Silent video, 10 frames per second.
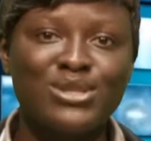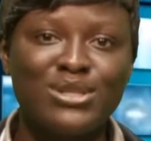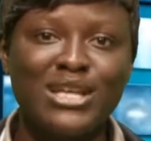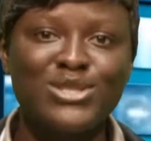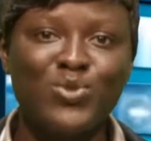
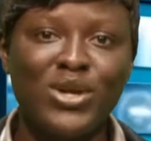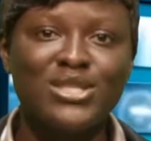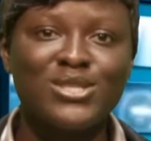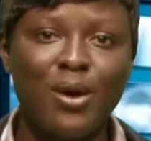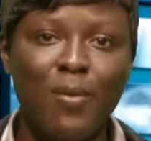students
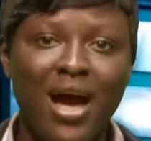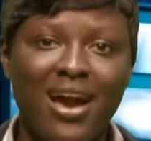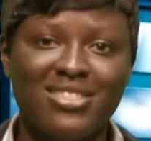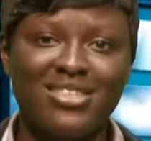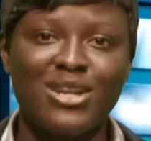win top
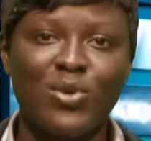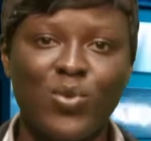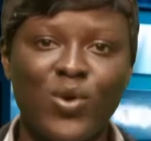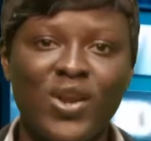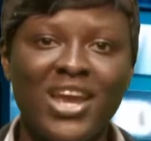hackathon
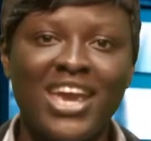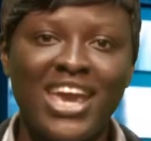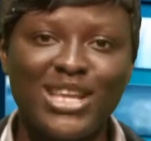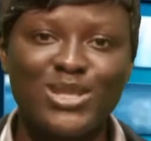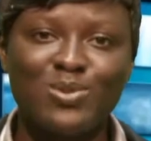award
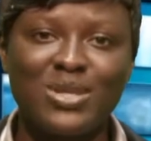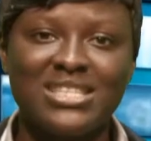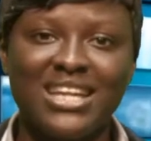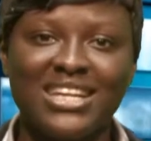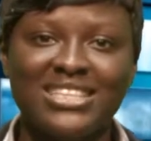in
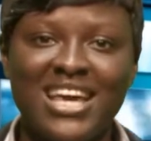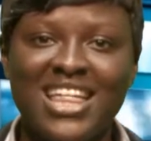Switzerland.